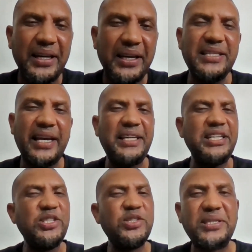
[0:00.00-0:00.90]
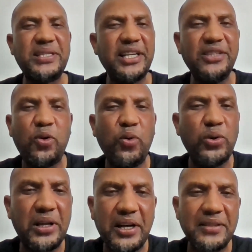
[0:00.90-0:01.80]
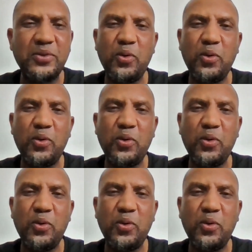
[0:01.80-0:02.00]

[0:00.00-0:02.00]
is like he's just saying, hold on,